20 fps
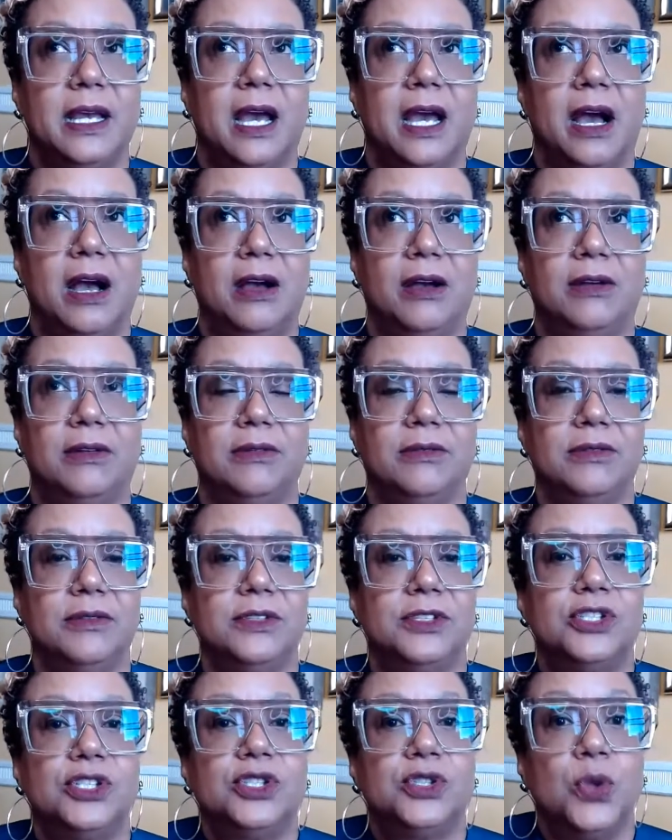a
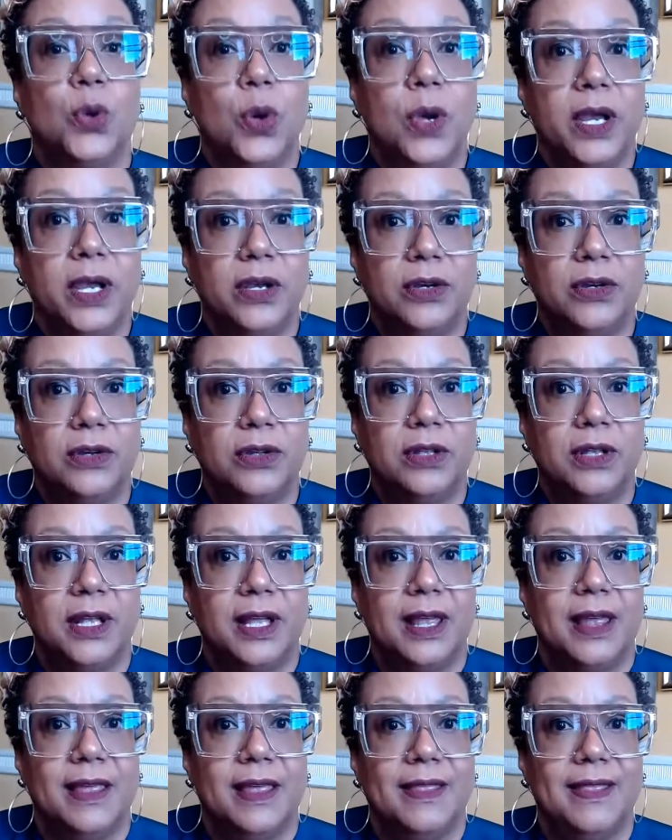soil
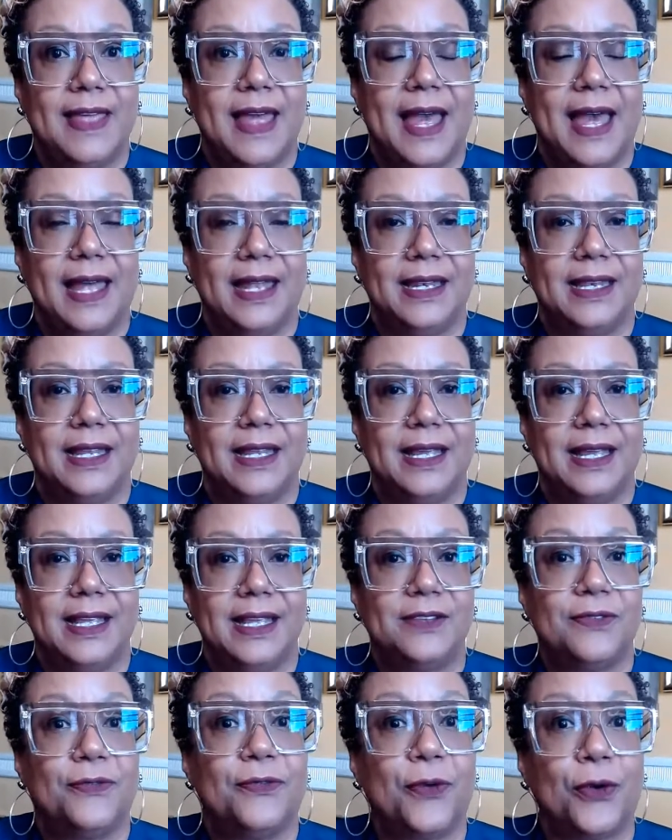that
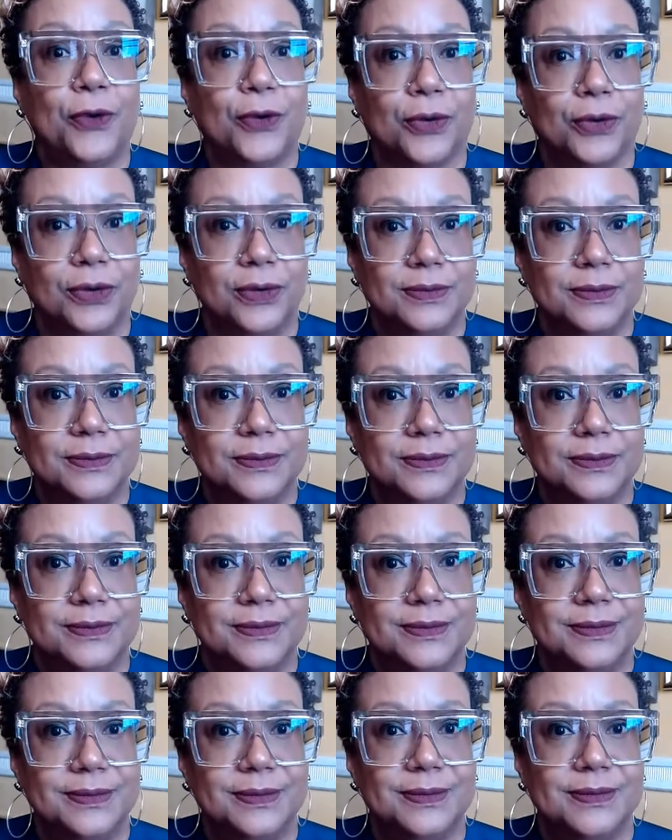is fertile.
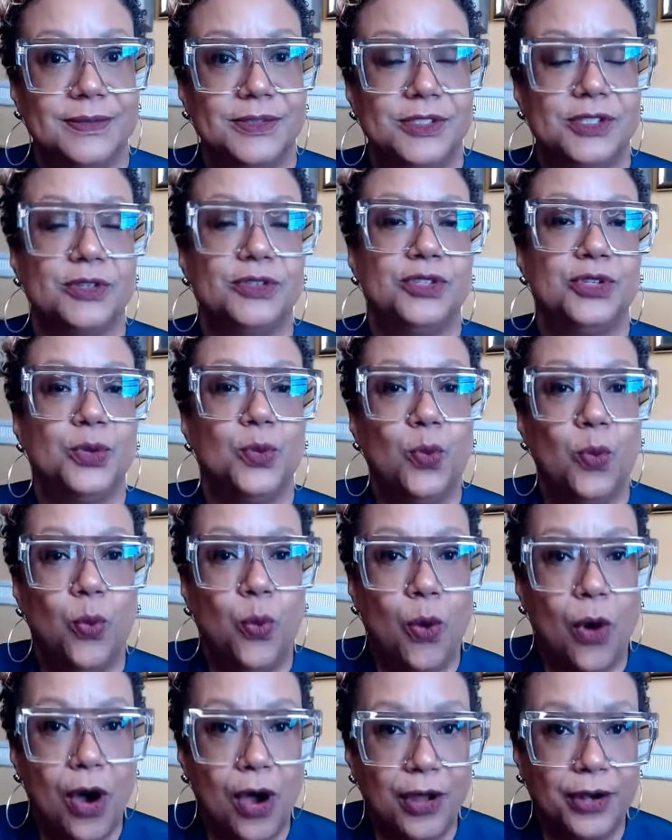So to
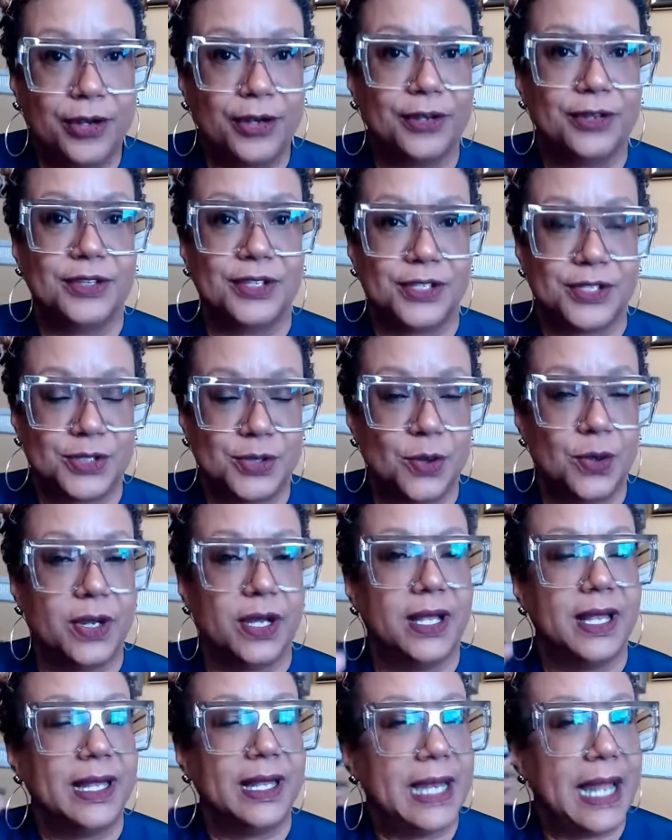water the
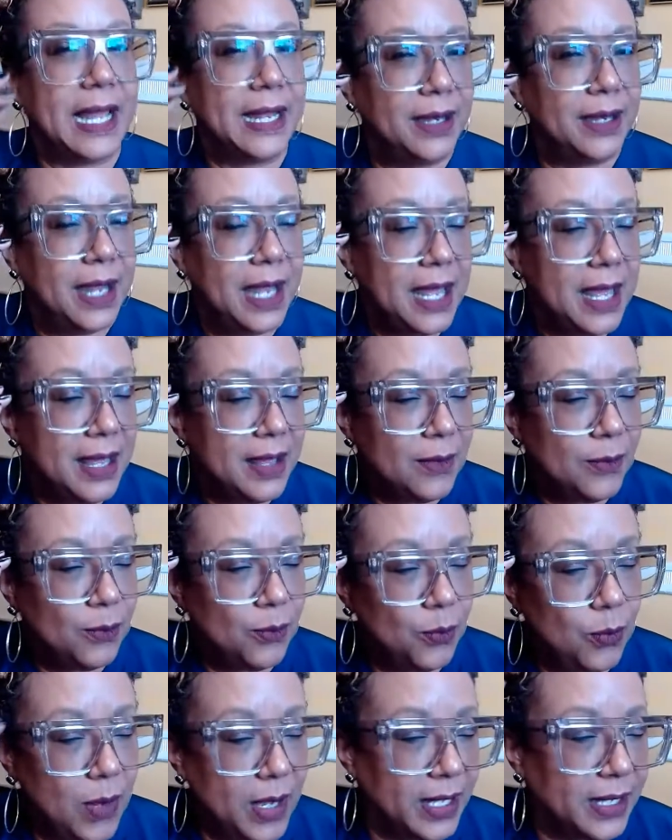soil. And
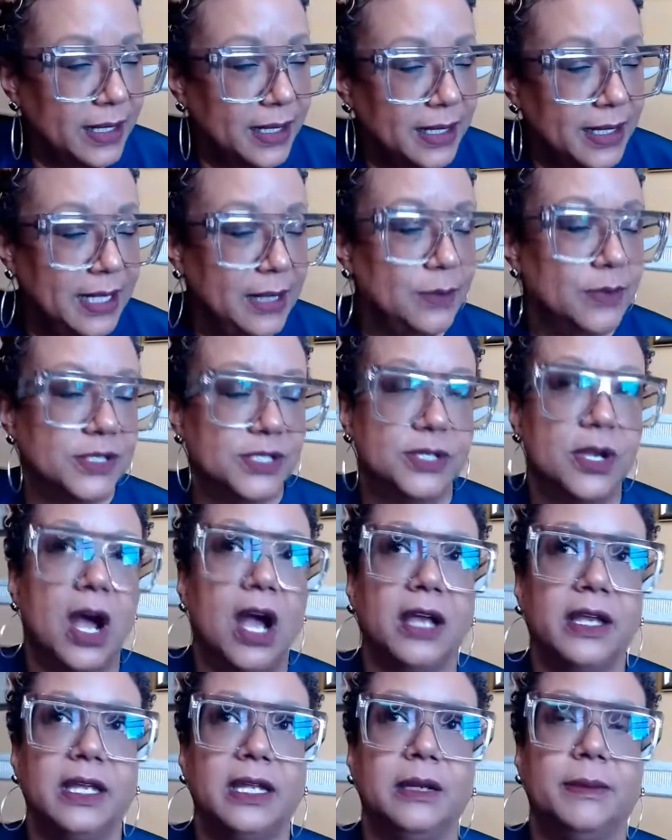what he was
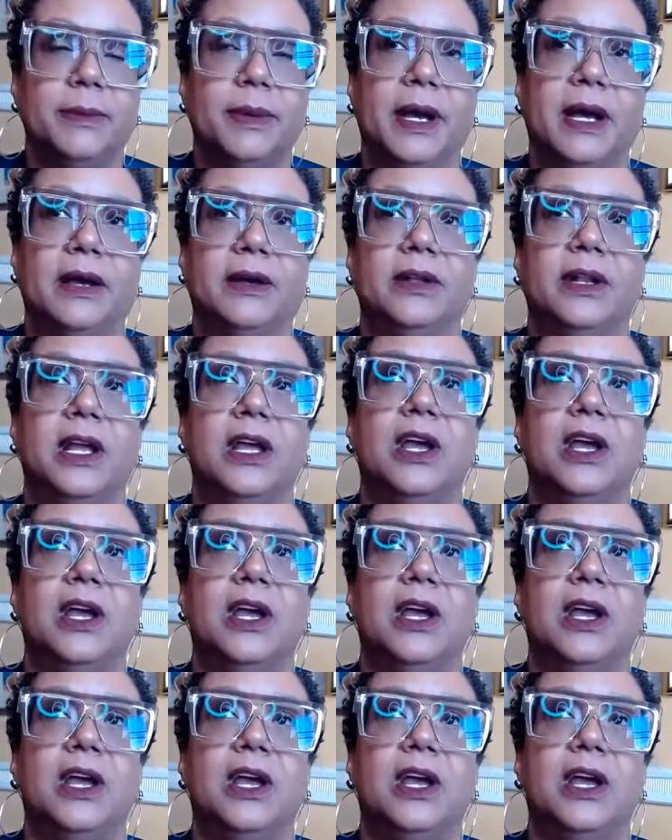talking about